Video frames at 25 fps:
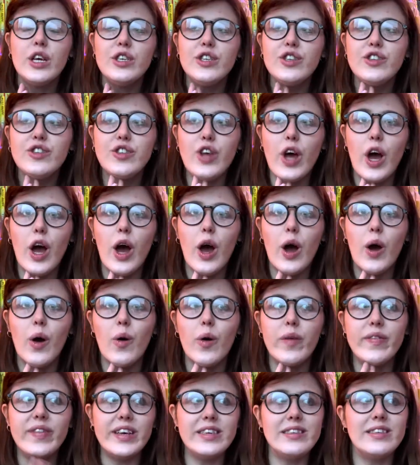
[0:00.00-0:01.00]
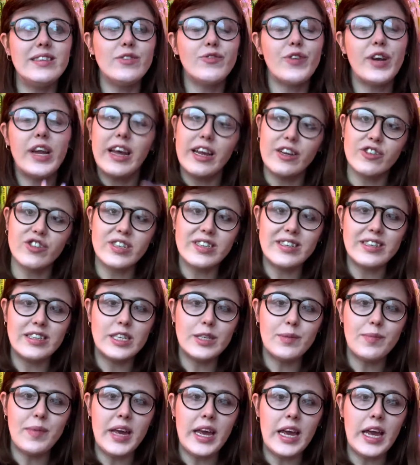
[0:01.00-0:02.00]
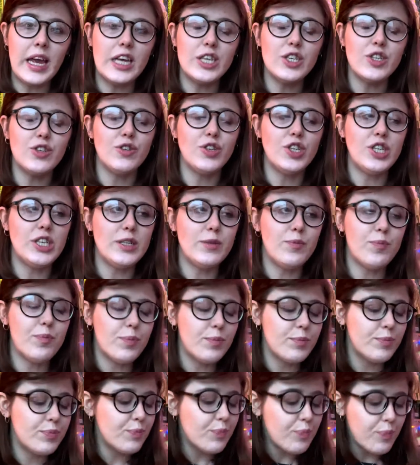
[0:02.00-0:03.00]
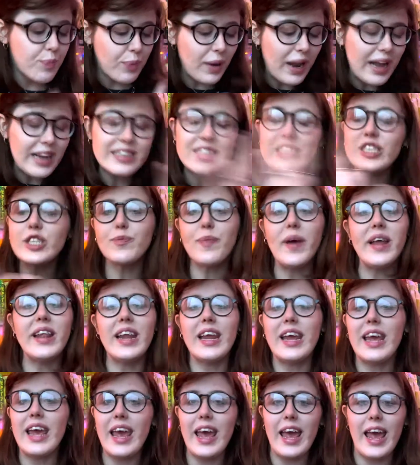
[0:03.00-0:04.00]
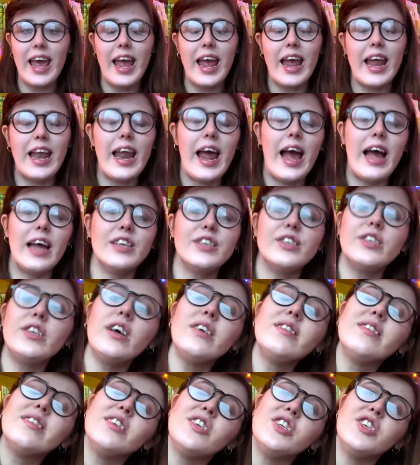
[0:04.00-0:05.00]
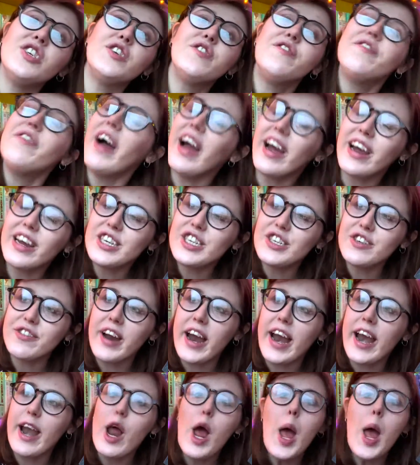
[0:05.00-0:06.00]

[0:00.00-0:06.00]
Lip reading: So this is really interesting to me. So she's plans to spend the year in and doesn't factor in